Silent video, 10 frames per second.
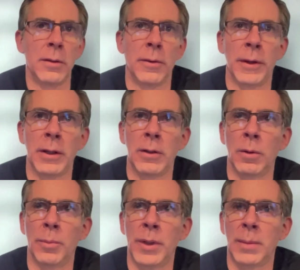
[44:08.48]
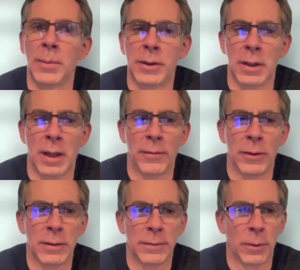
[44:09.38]
do you think you will be able to
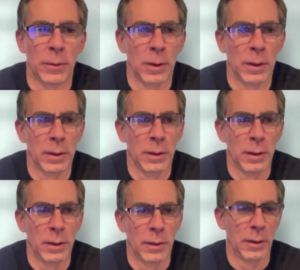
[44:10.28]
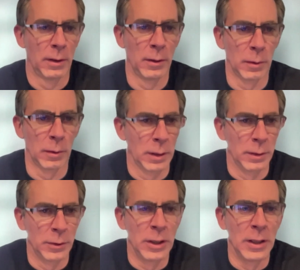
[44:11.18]
leverage for your, a
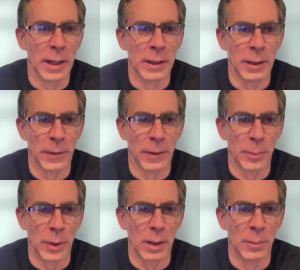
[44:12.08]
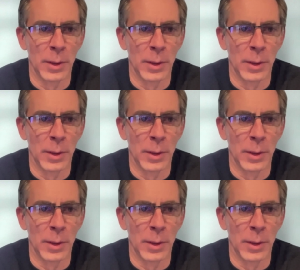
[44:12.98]
gene editing therapy?